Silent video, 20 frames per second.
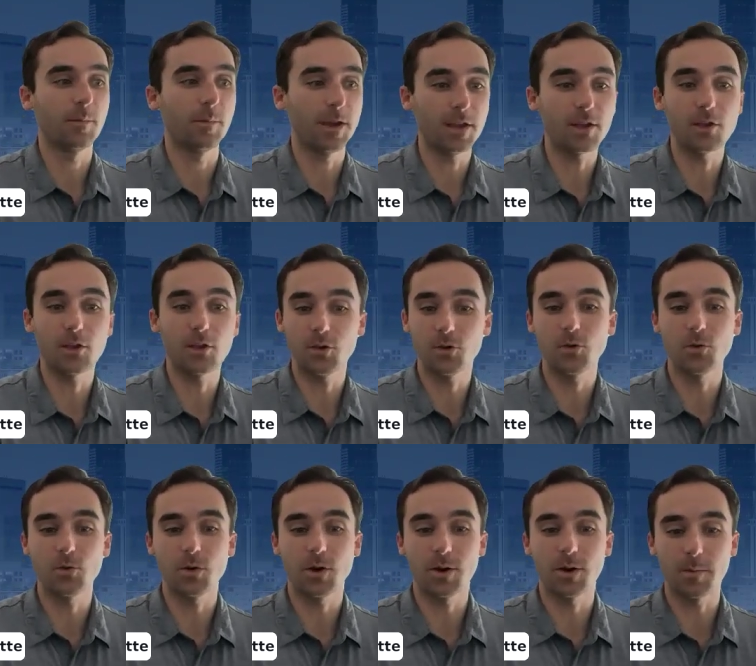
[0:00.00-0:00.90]
make
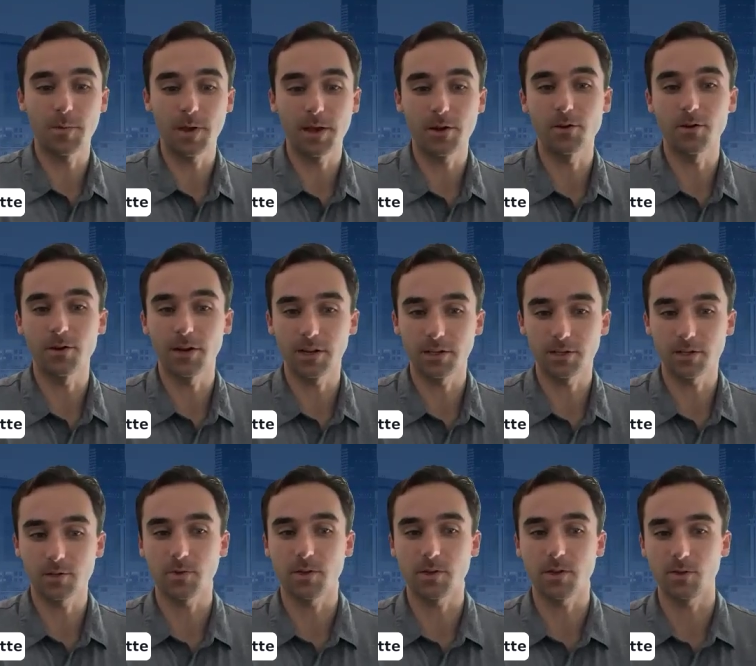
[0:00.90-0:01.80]
you a better
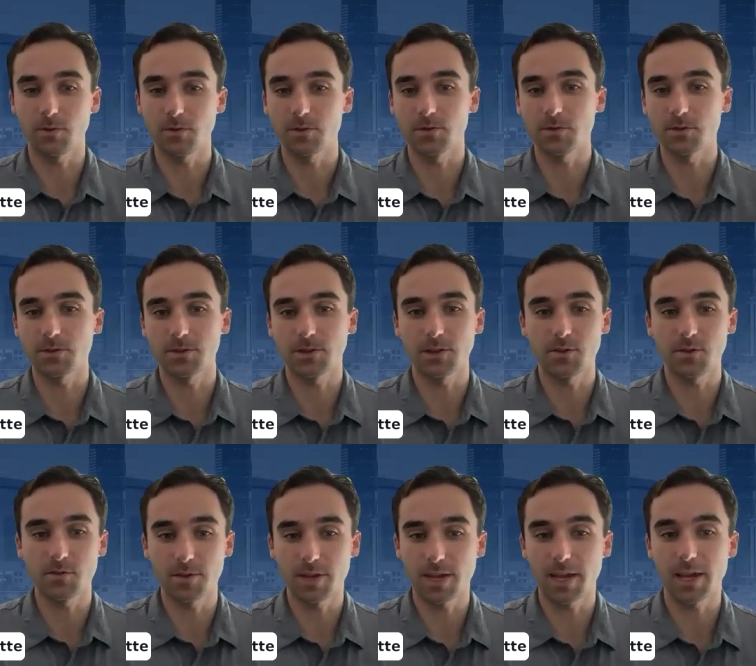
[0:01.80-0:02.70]
NetSuite user so that
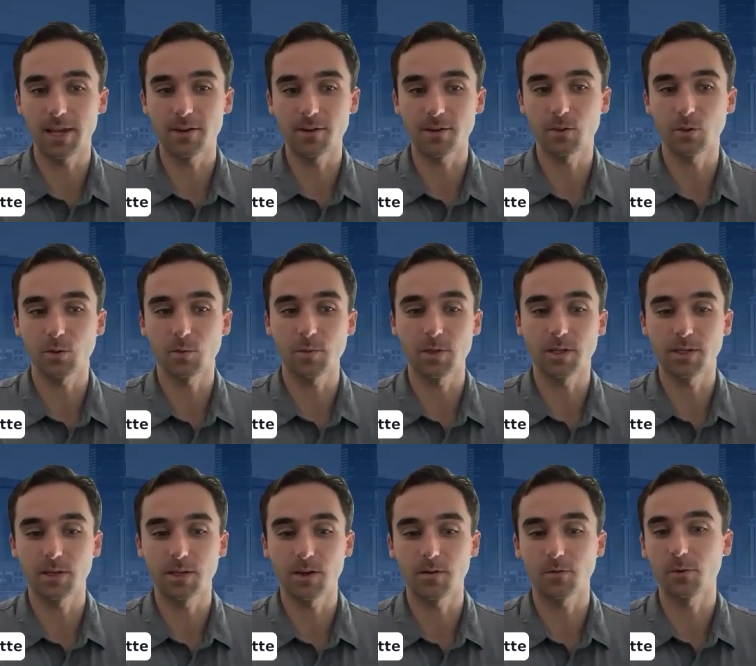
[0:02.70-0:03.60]
you can also be
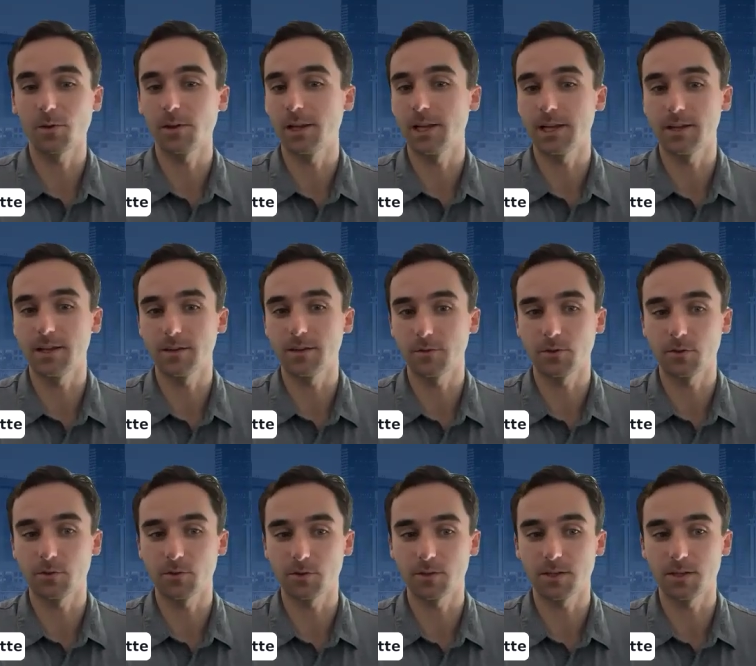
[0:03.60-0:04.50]
self-reliant for
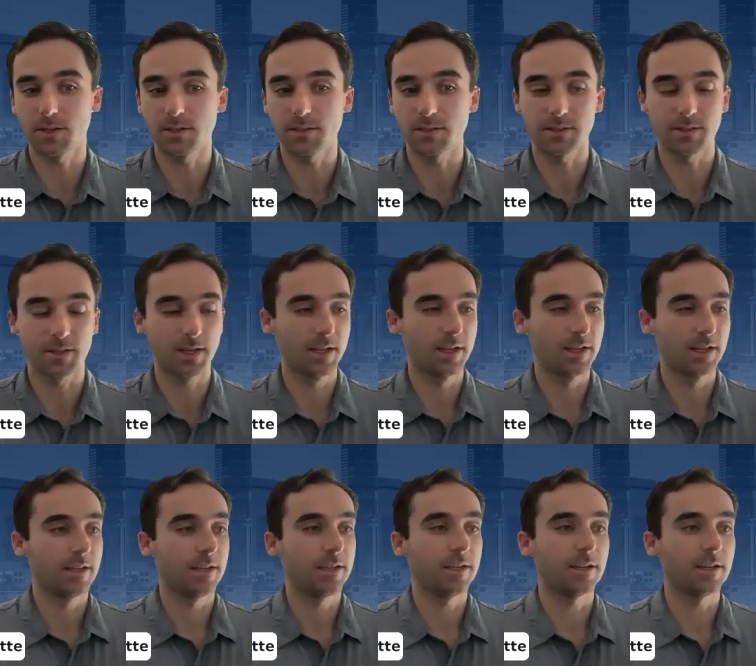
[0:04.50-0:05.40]
those things
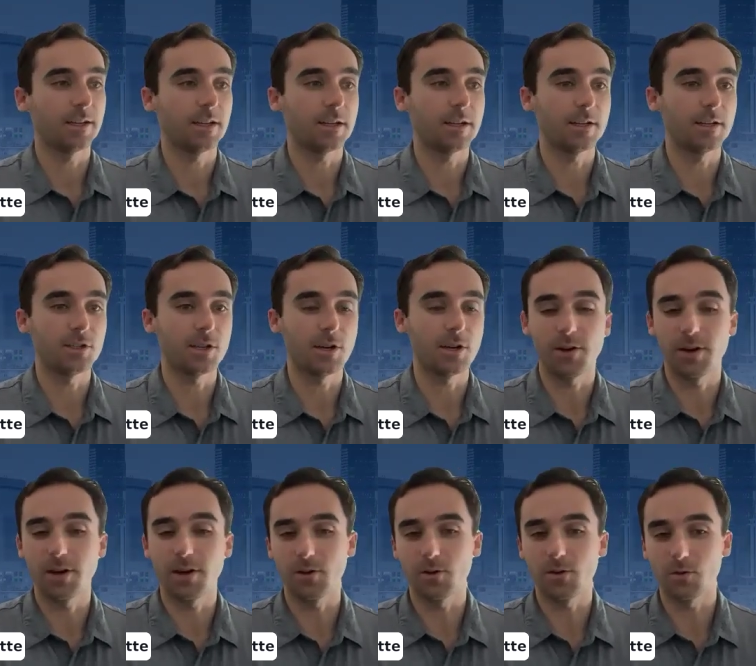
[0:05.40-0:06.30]

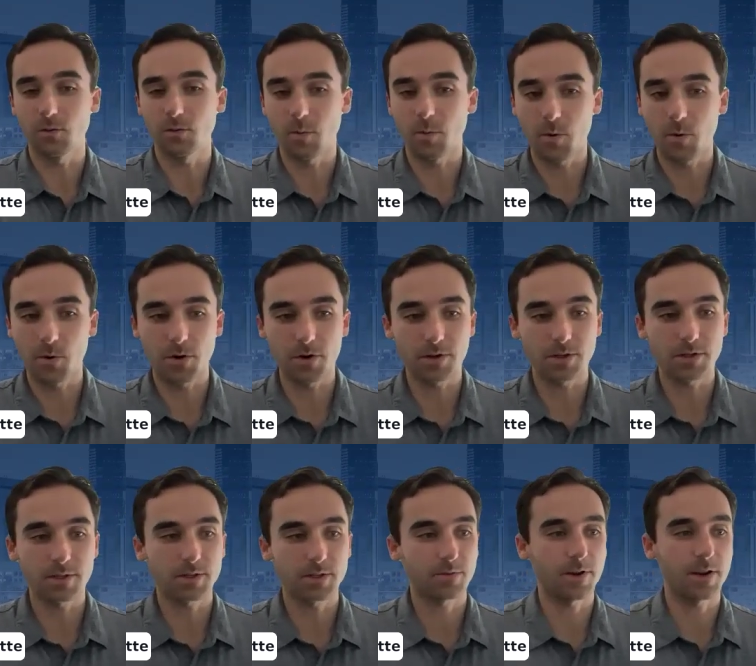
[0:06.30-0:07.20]
generating your own
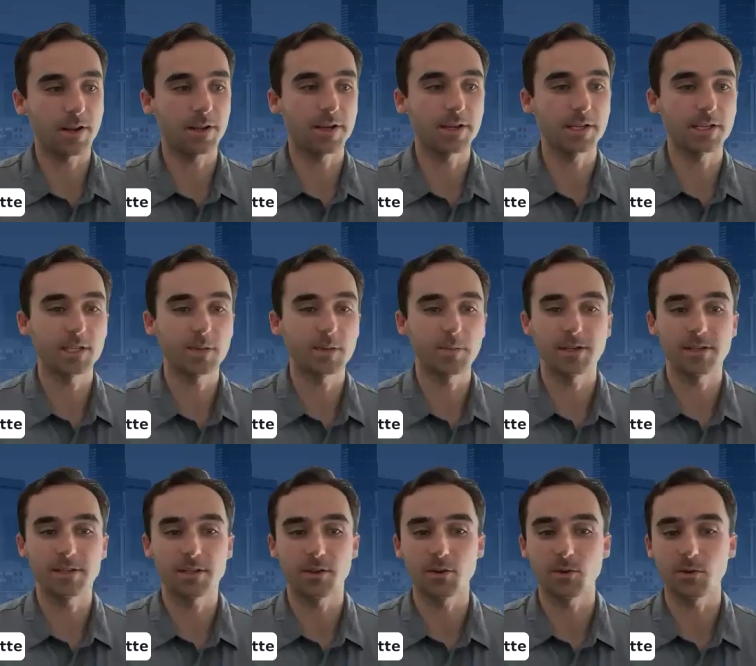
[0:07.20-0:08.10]
reports, right?
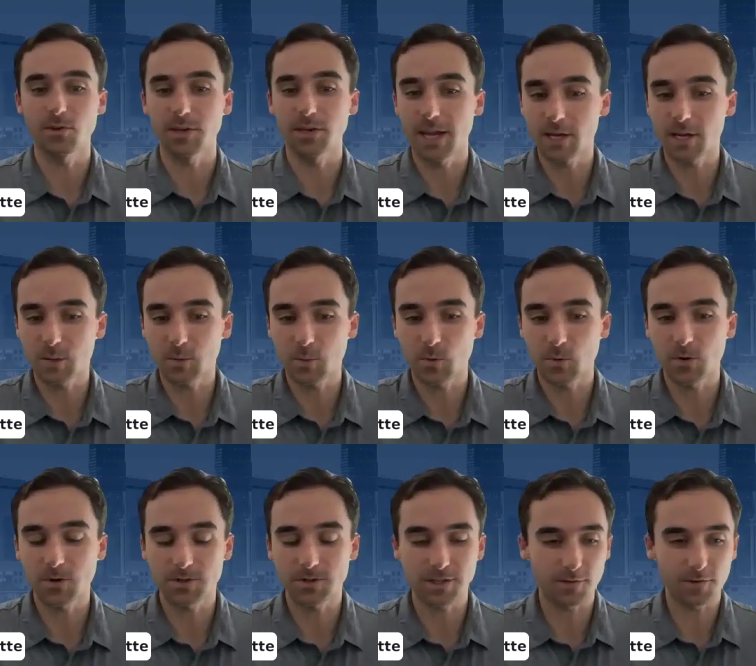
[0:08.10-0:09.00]
Customizing your own
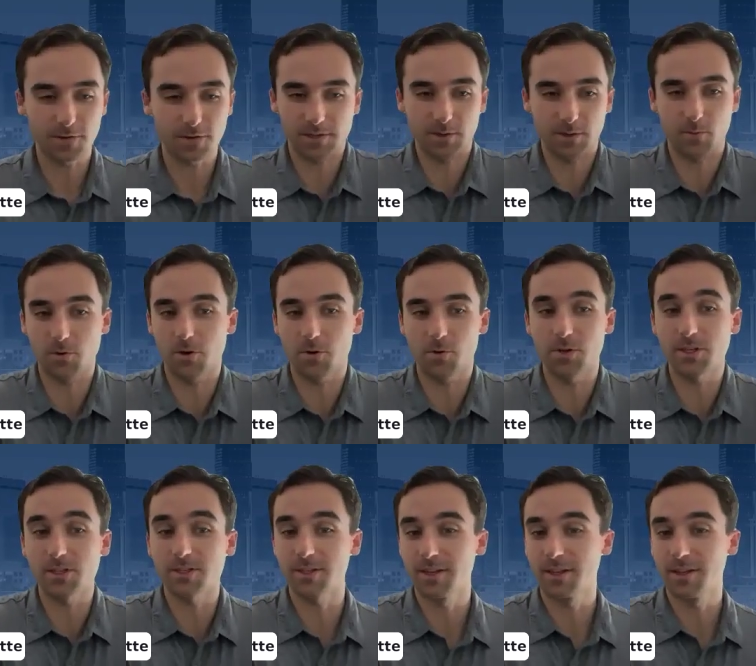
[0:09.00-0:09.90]
dashboards. Obviously, we're
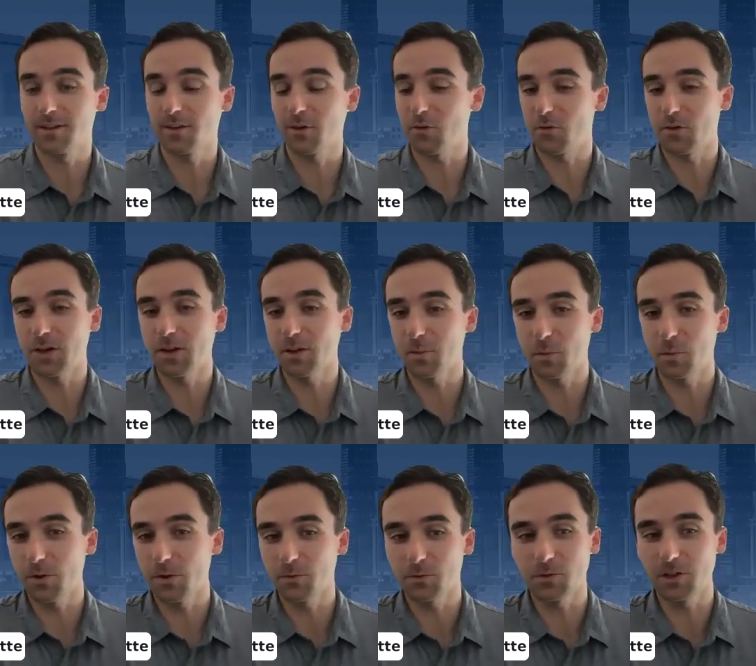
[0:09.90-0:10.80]
always
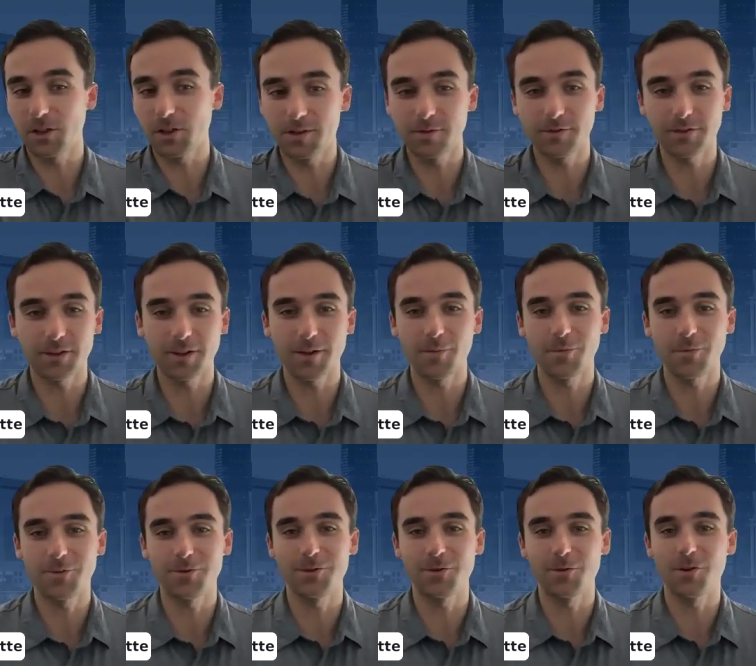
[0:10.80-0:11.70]
available and would love to
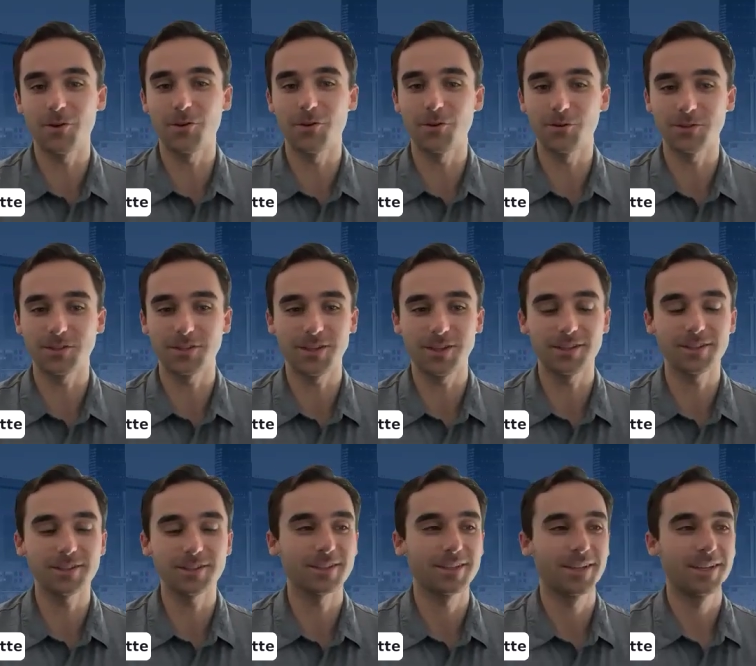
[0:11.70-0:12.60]
help you do all those
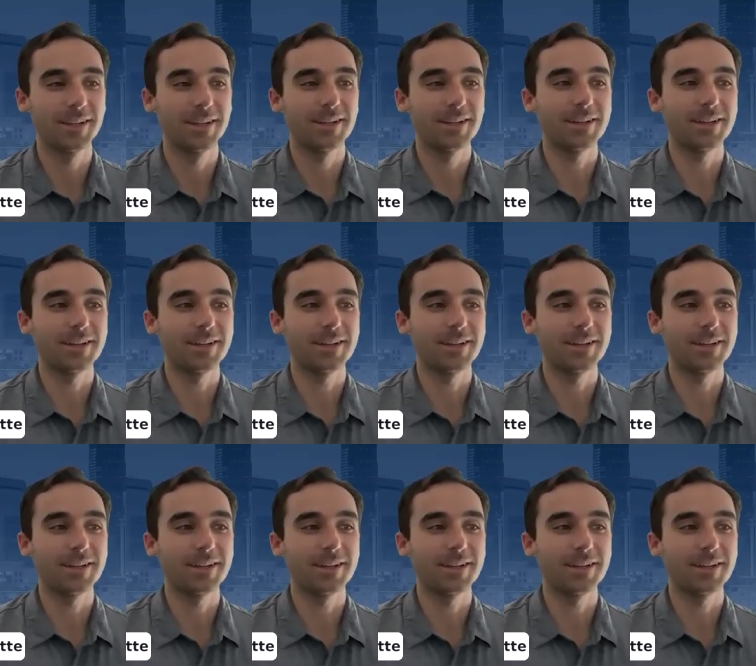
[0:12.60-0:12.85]
things.